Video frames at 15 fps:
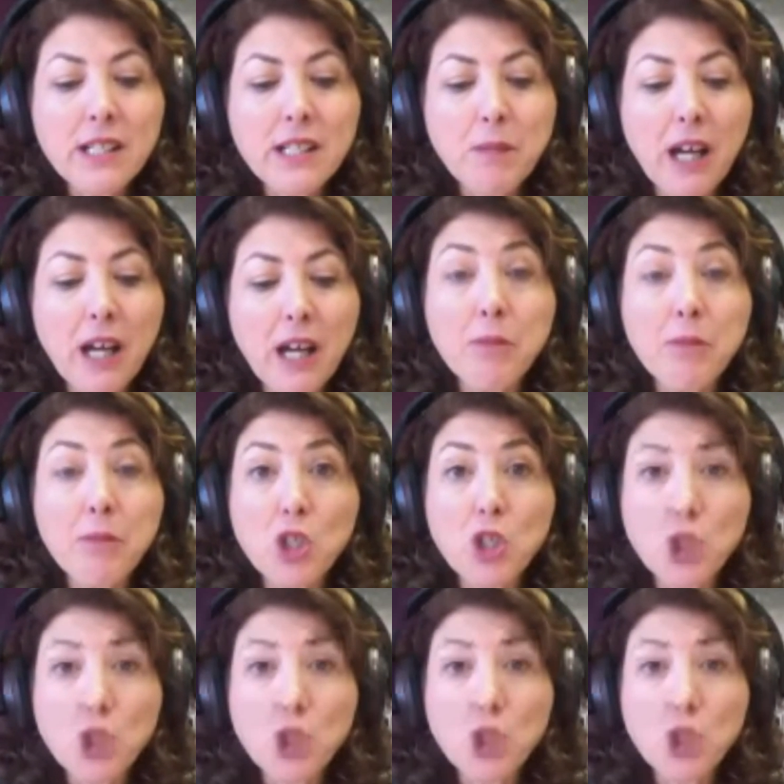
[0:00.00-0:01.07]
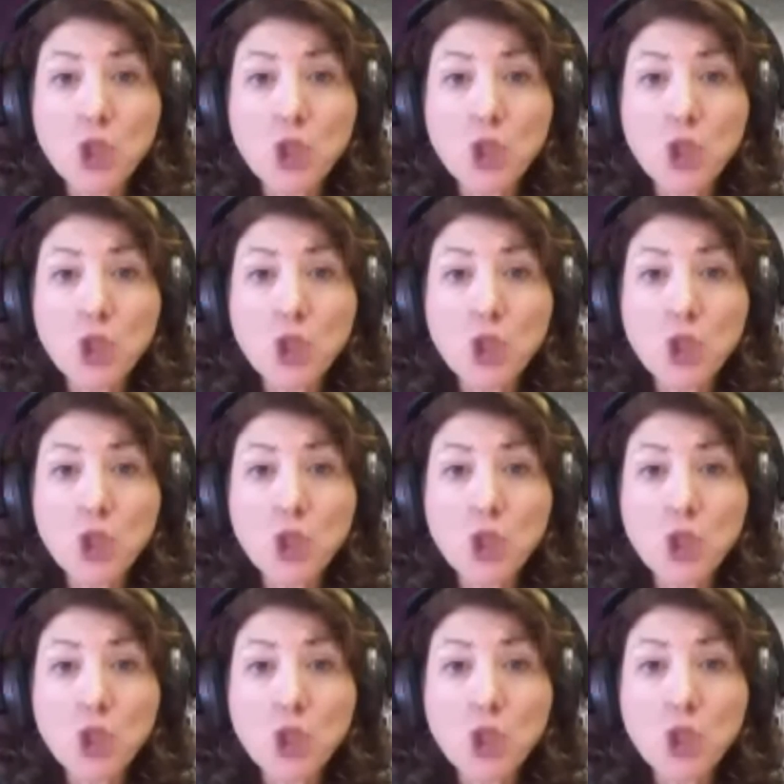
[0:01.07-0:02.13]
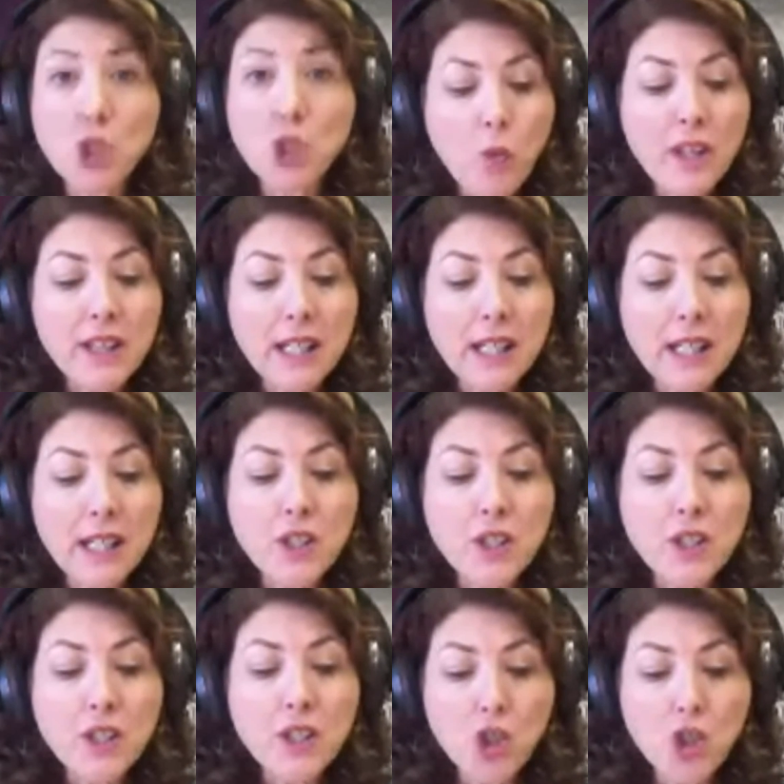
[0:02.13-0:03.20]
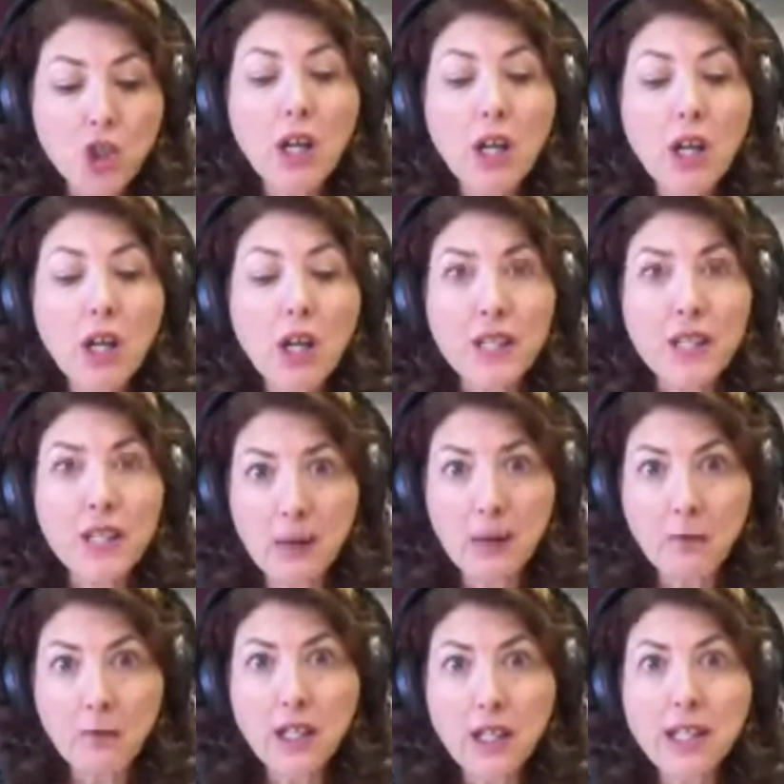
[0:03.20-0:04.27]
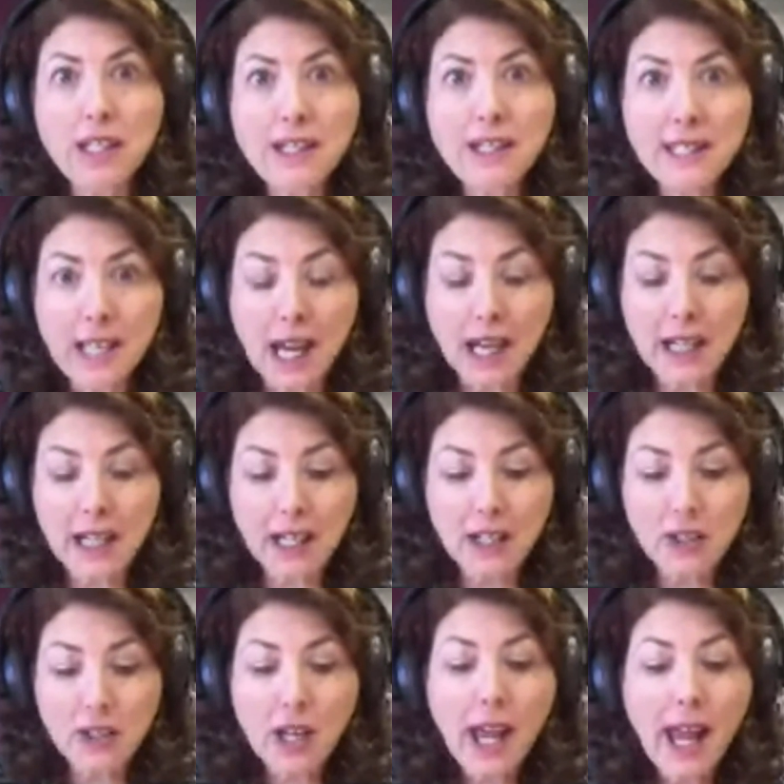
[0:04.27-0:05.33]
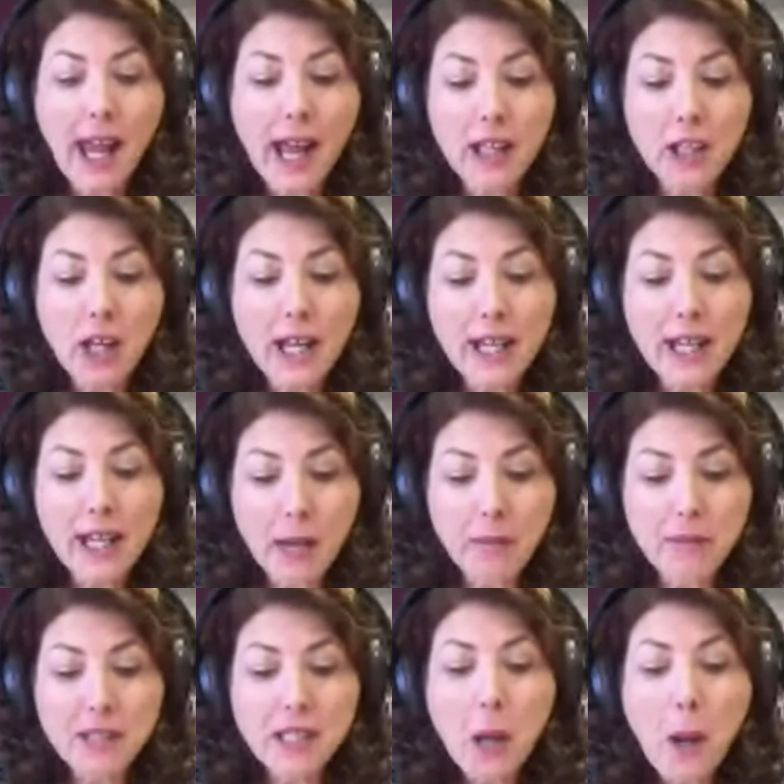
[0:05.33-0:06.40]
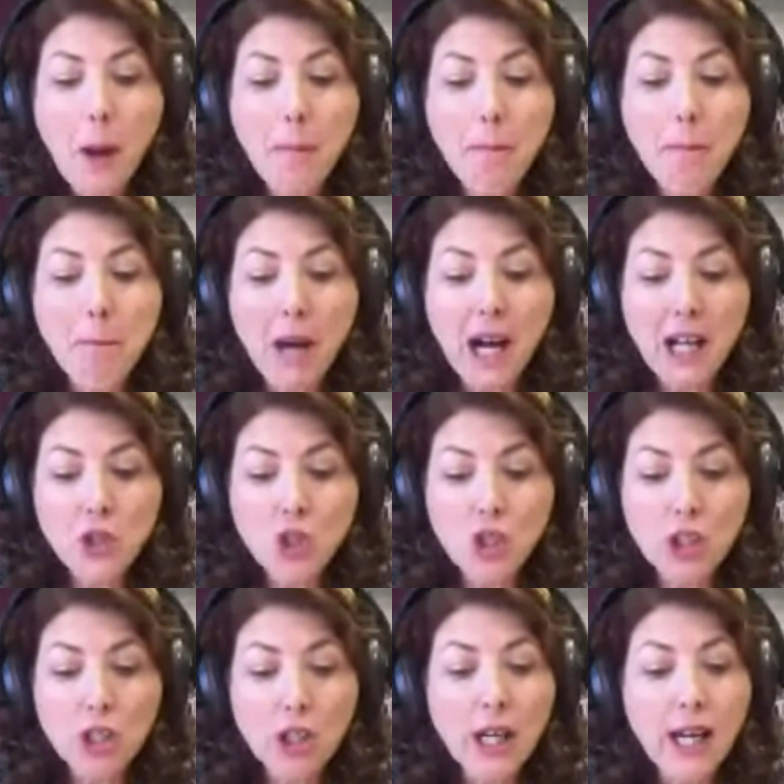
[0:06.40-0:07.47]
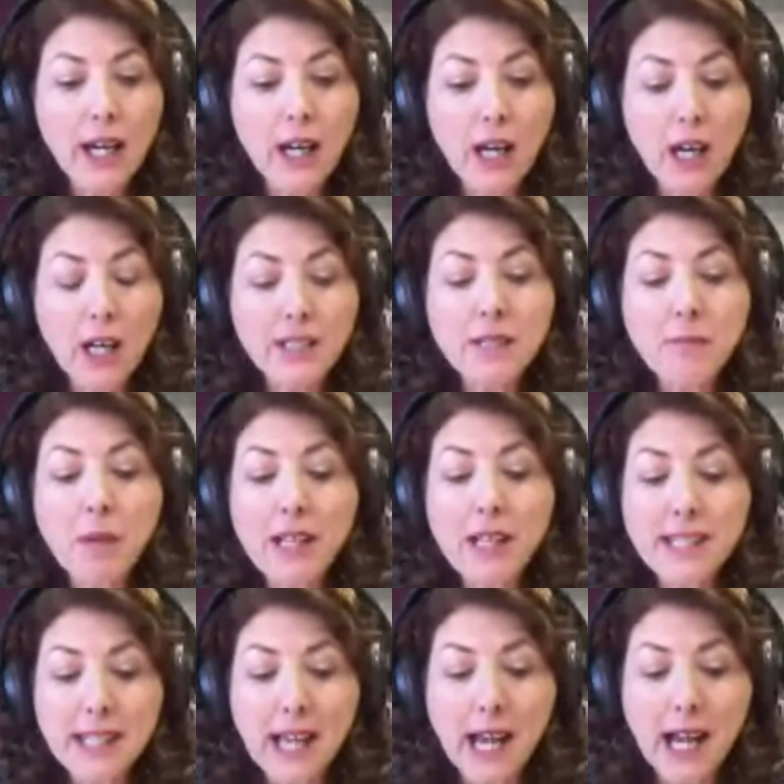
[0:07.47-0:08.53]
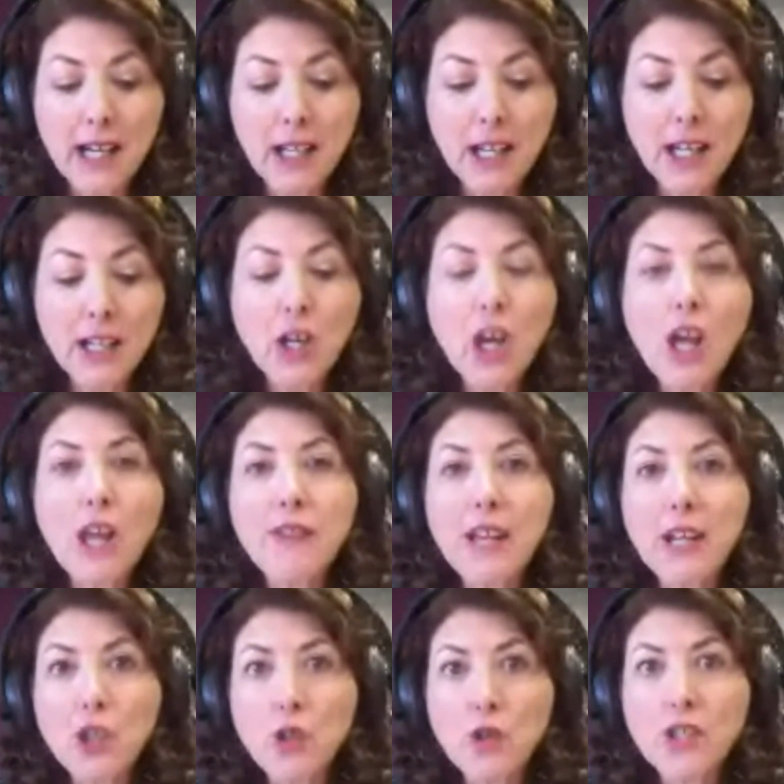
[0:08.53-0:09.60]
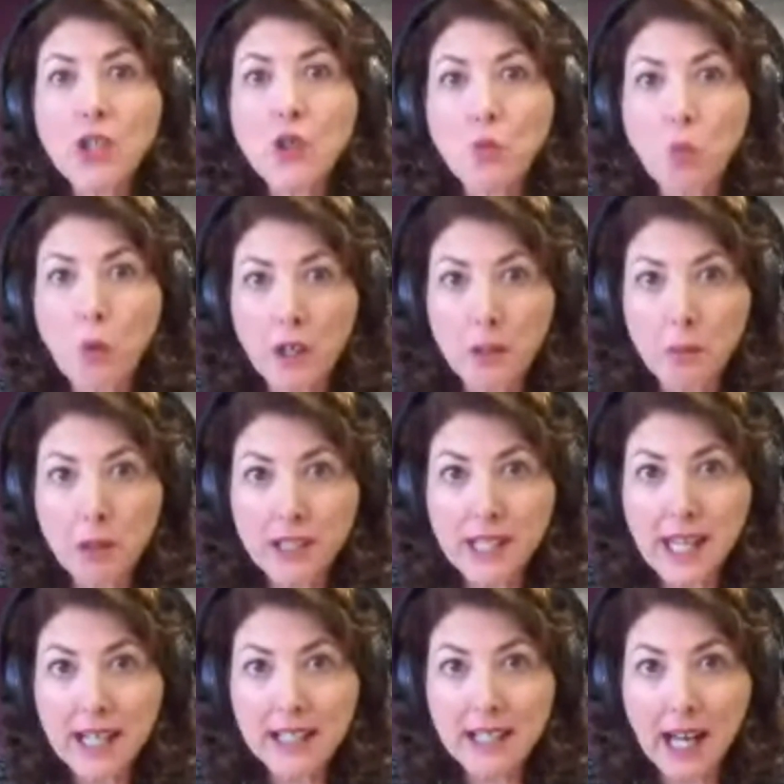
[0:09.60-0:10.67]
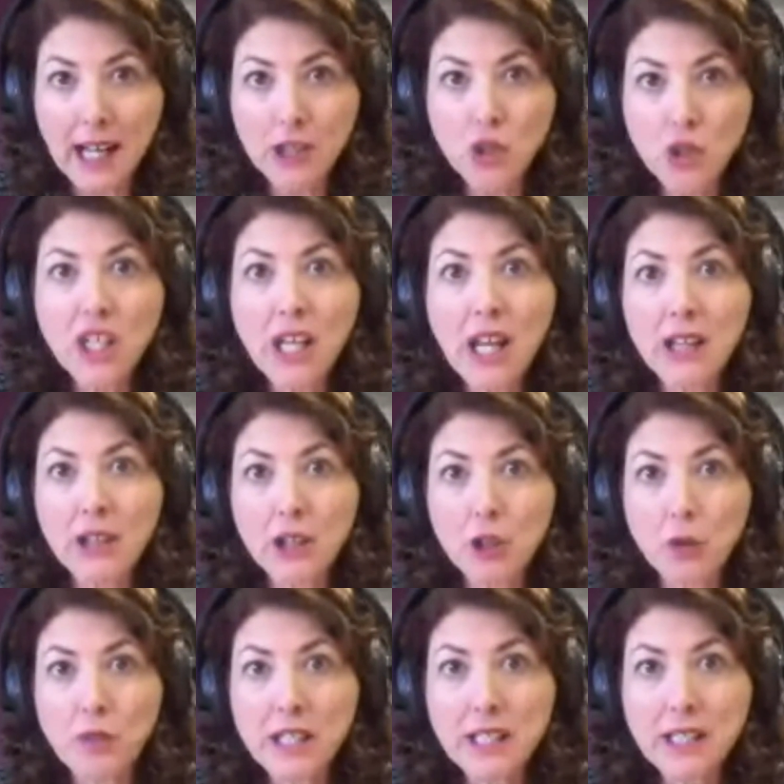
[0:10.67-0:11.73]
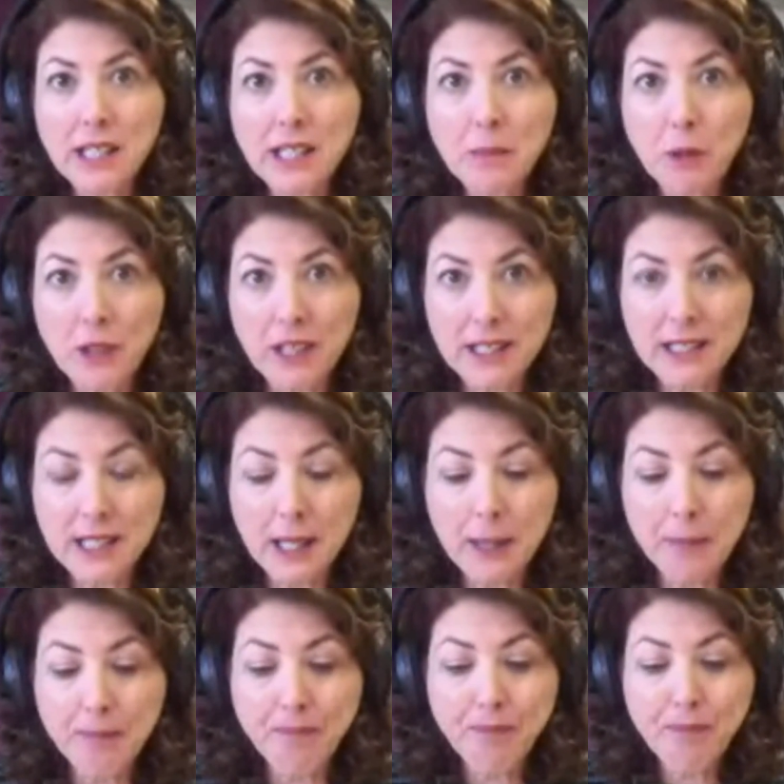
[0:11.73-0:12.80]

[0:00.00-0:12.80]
has become disrupted with the introduction of the infinite socket, LIM's modular and customized socket that uses wearable technology and 3D printing.